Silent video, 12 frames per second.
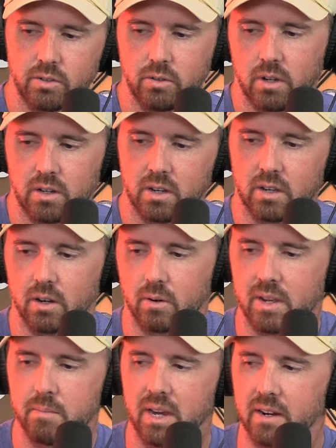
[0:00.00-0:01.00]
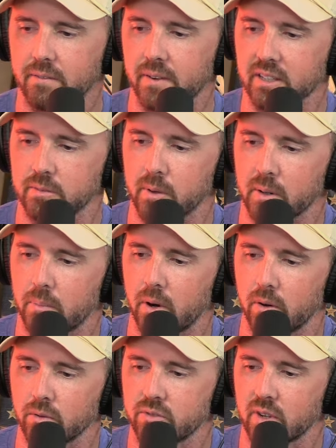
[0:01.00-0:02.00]
too long ago. He made a Facebook
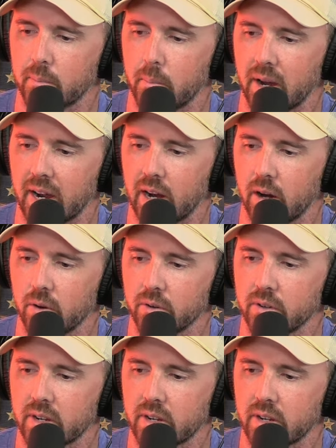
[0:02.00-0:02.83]
post about